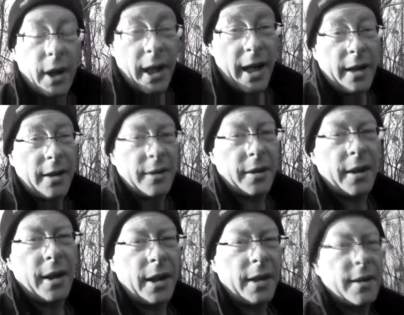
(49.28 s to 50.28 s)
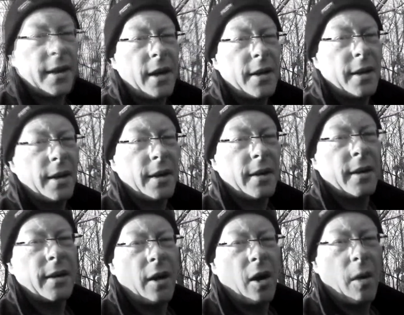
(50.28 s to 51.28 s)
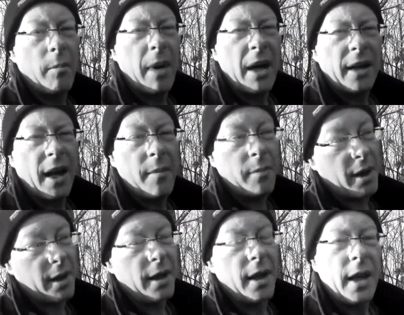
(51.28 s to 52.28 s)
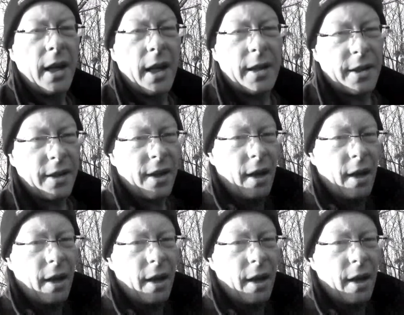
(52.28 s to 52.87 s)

link to the site on Bandcamp is in